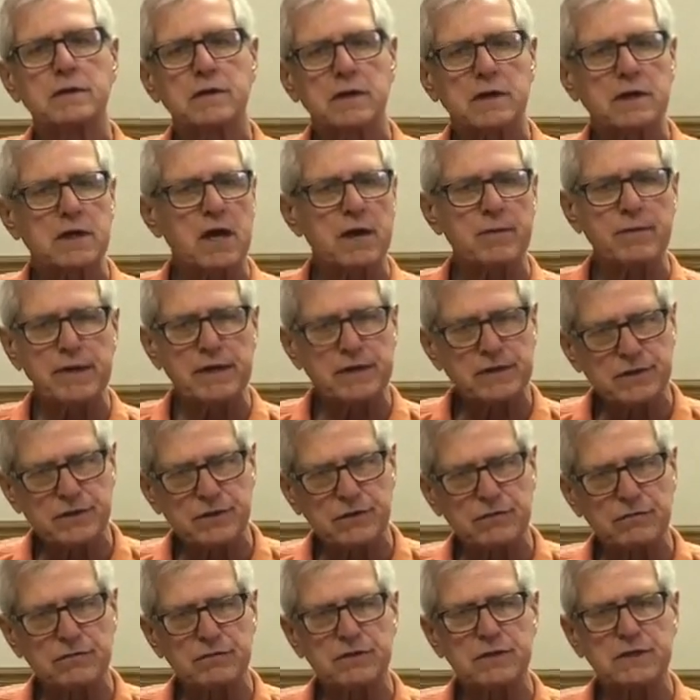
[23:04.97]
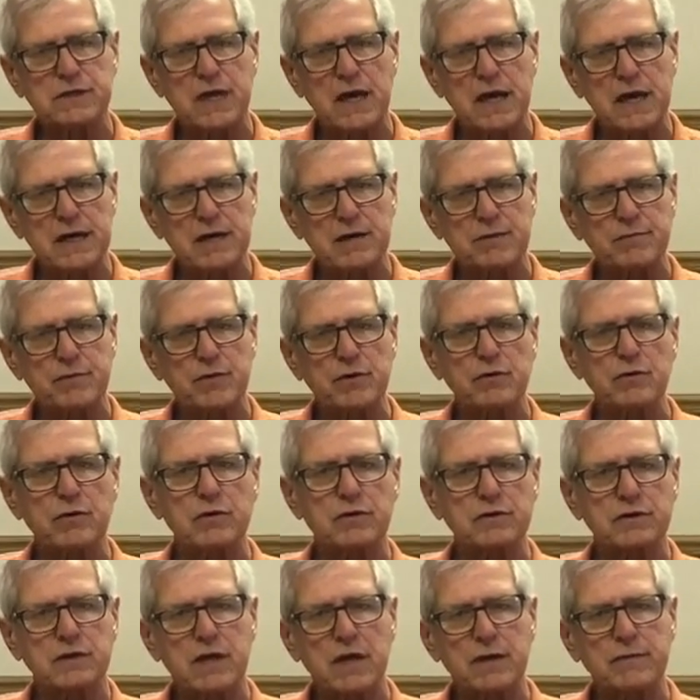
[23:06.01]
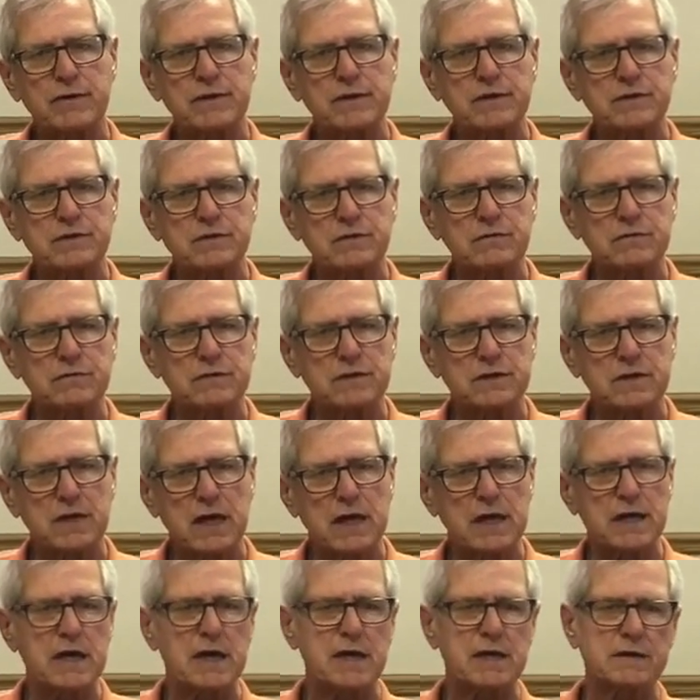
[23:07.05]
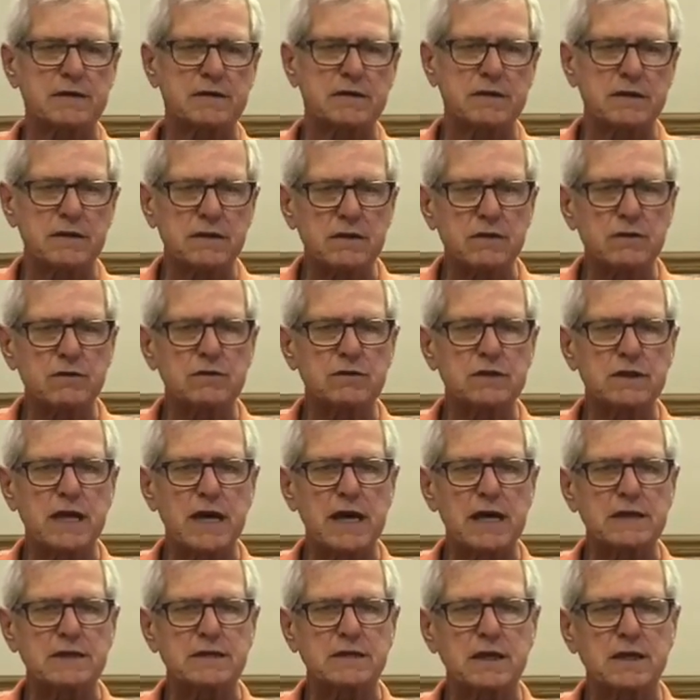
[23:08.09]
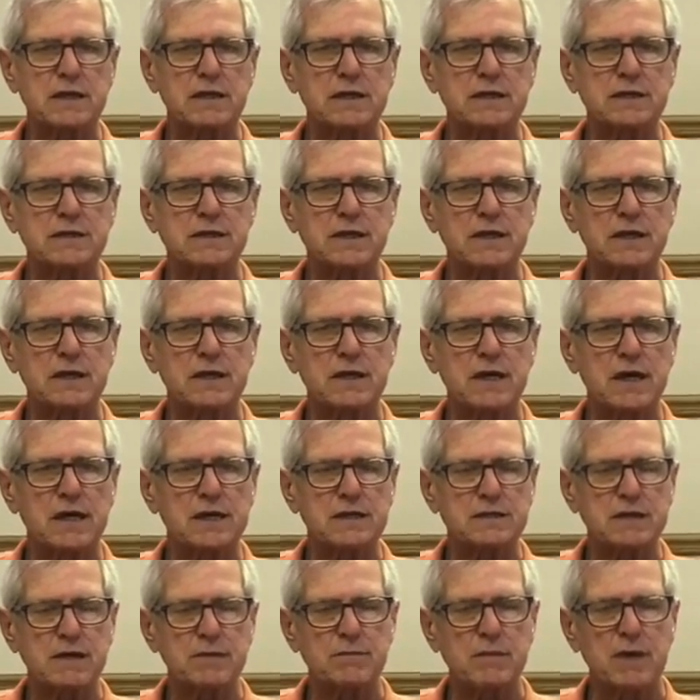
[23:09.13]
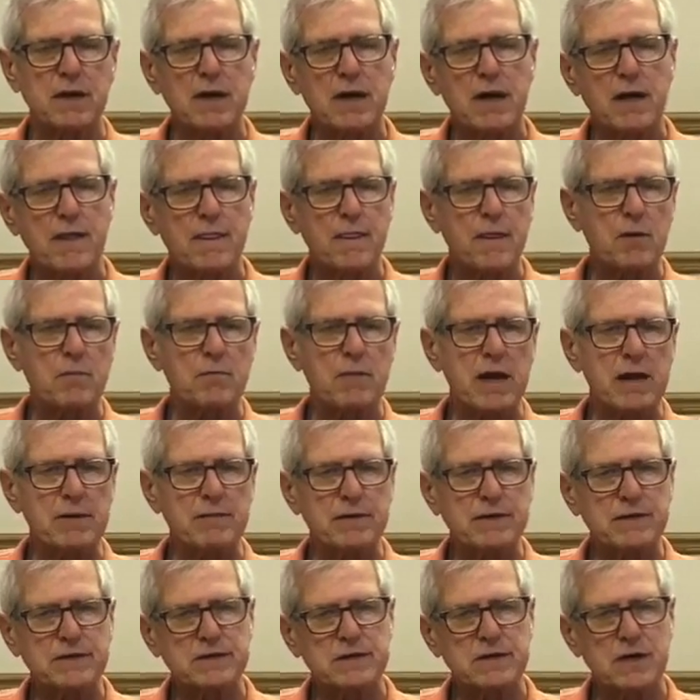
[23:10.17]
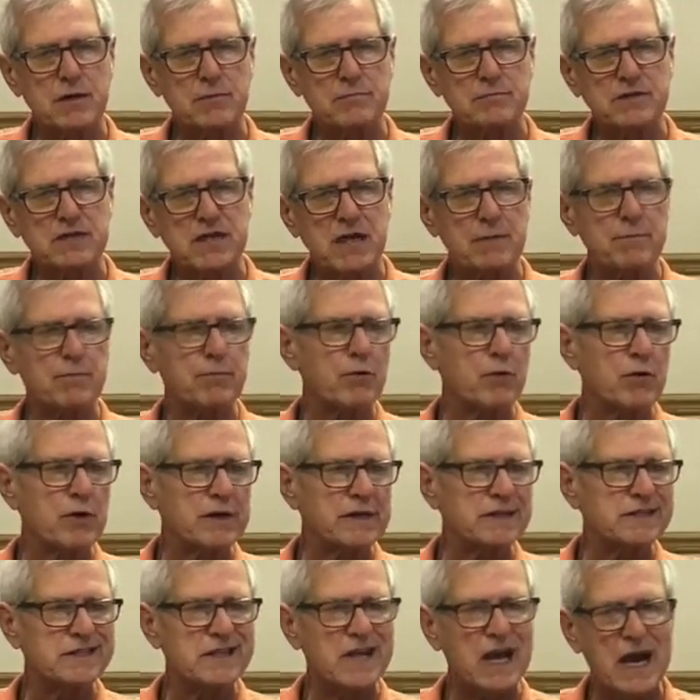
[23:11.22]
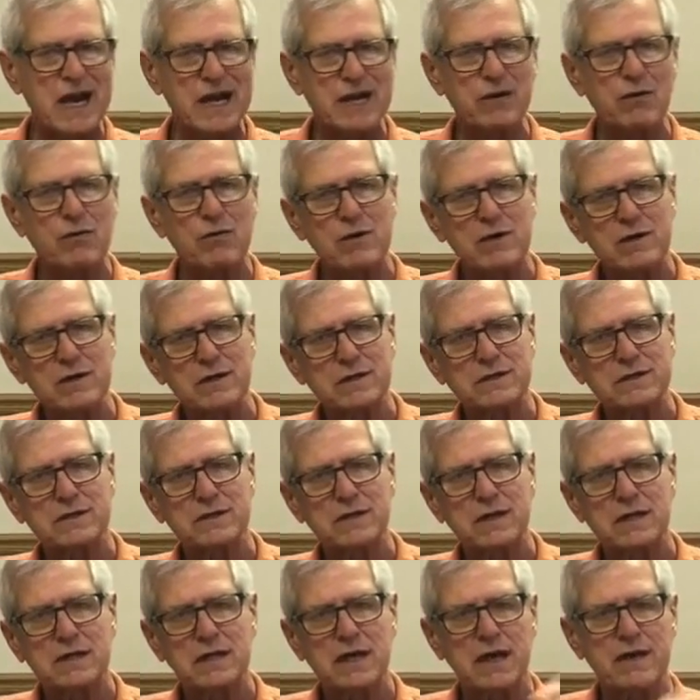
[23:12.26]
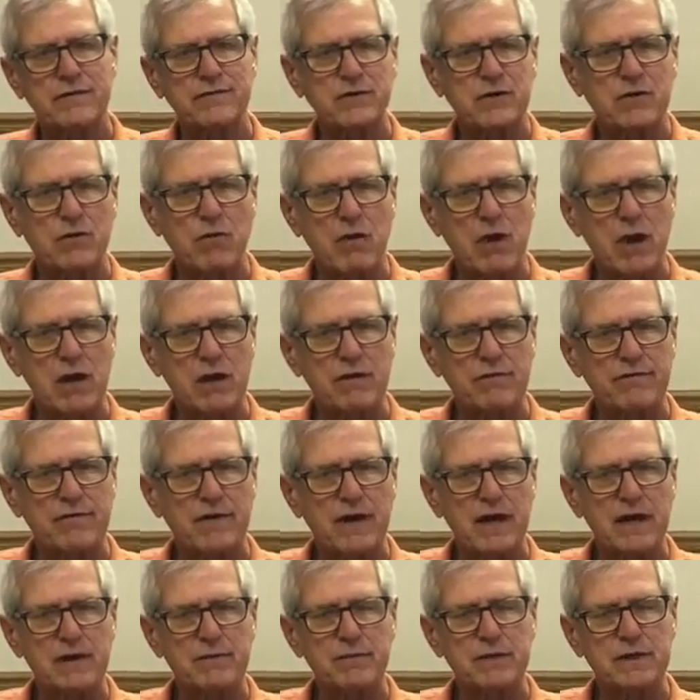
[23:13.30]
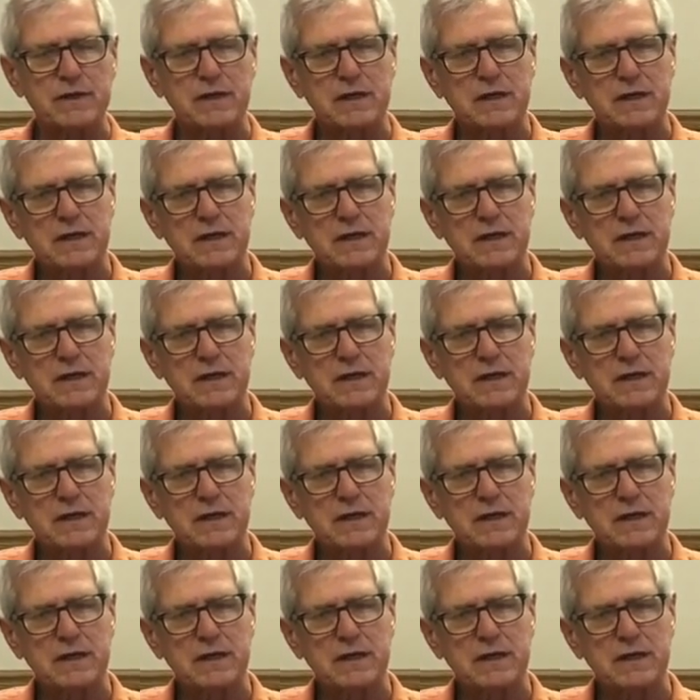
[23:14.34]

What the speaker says: a coming soon sign, a Bueller's coming soon sign. I enthusiastically said yes. And there may be some temporary sign ordinance that they have to qualify, but